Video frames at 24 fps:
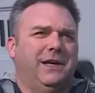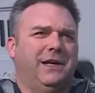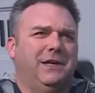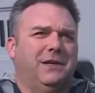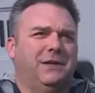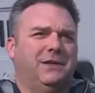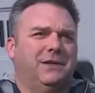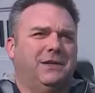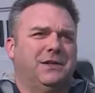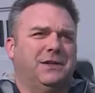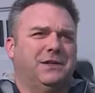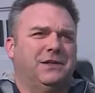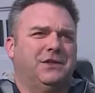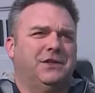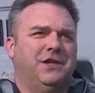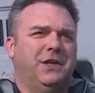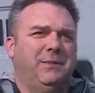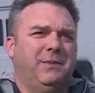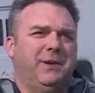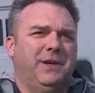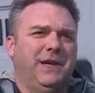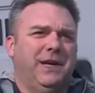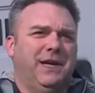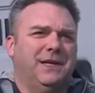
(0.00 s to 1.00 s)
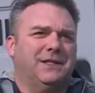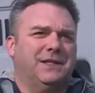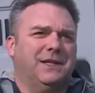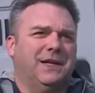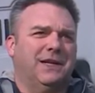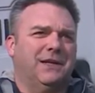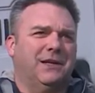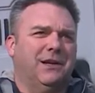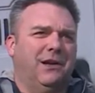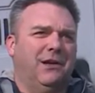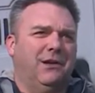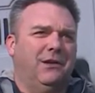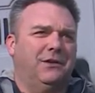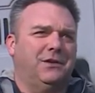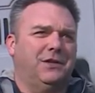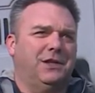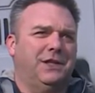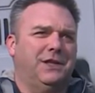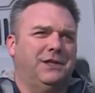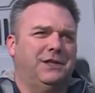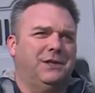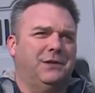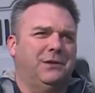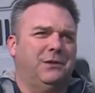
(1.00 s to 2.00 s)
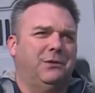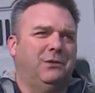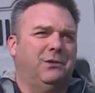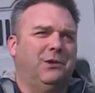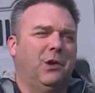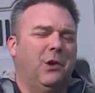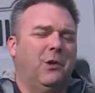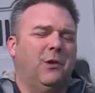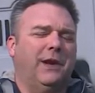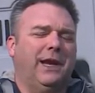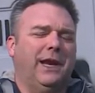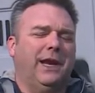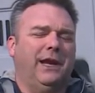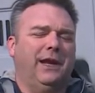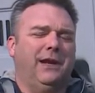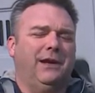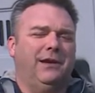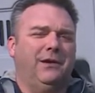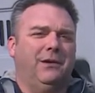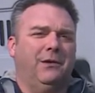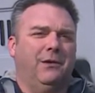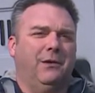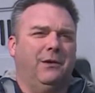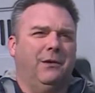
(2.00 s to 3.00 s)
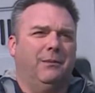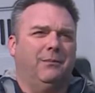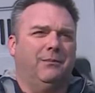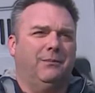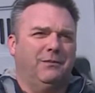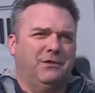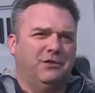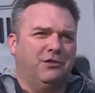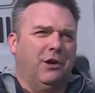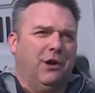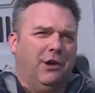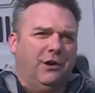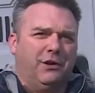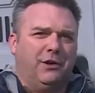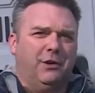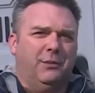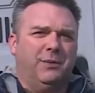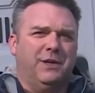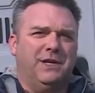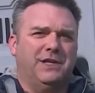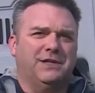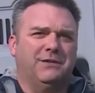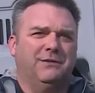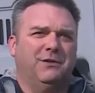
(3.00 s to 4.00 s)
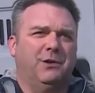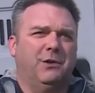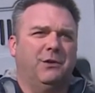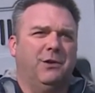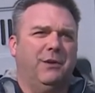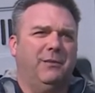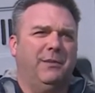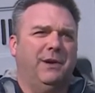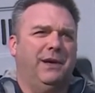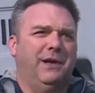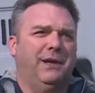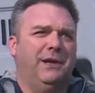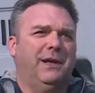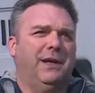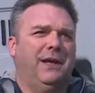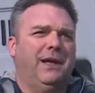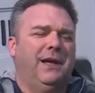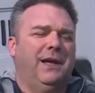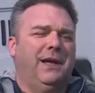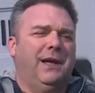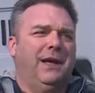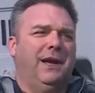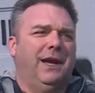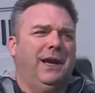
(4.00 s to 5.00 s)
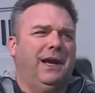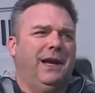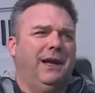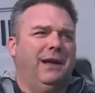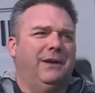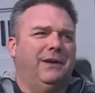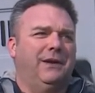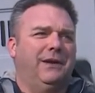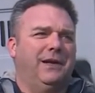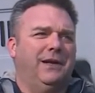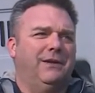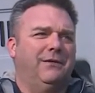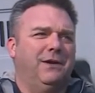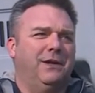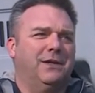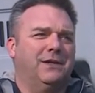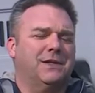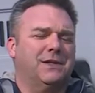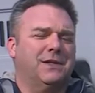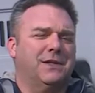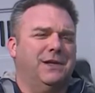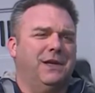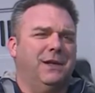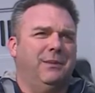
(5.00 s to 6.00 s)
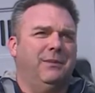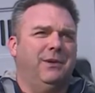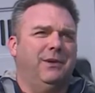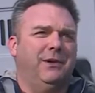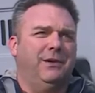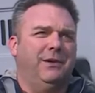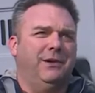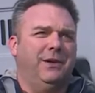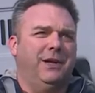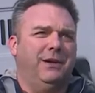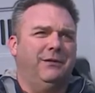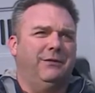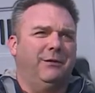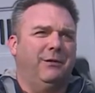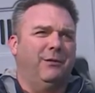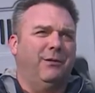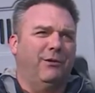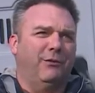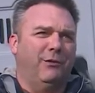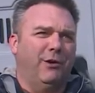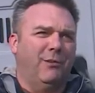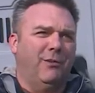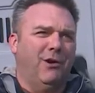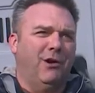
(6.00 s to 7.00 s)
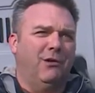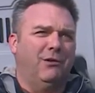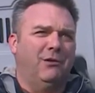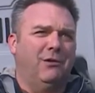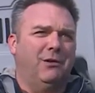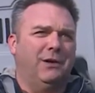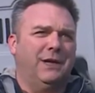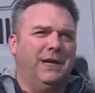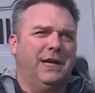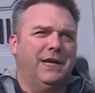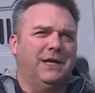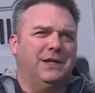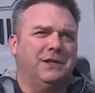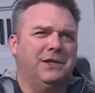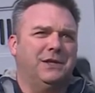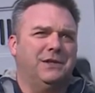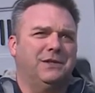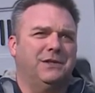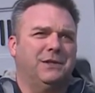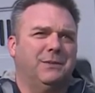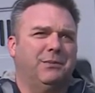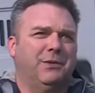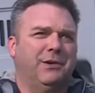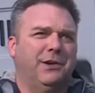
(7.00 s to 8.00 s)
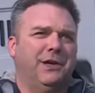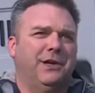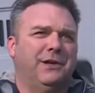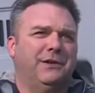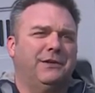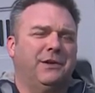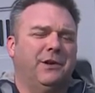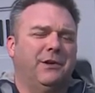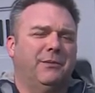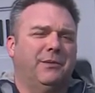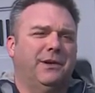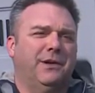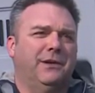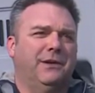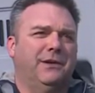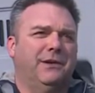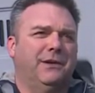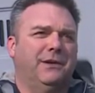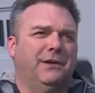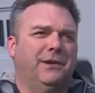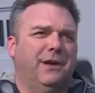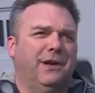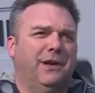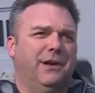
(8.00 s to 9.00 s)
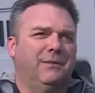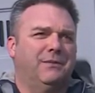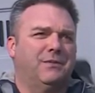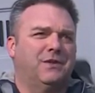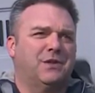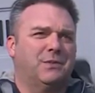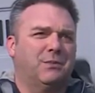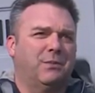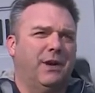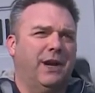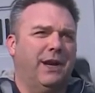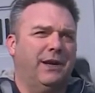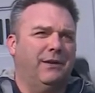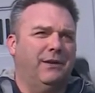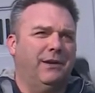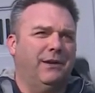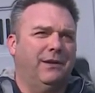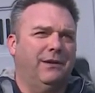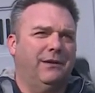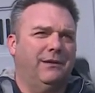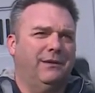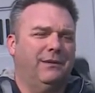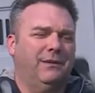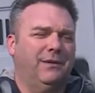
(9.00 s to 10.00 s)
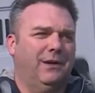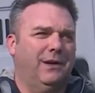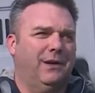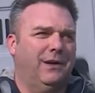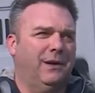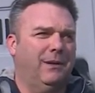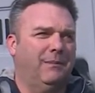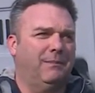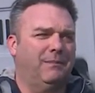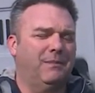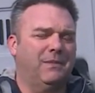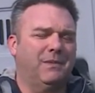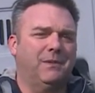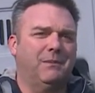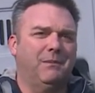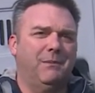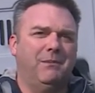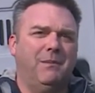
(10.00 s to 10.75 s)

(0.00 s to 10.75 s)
It uses GPS technology to locate your truck, your piece of equipment, and give us the ability from a remote location to predetermine uh, spread um,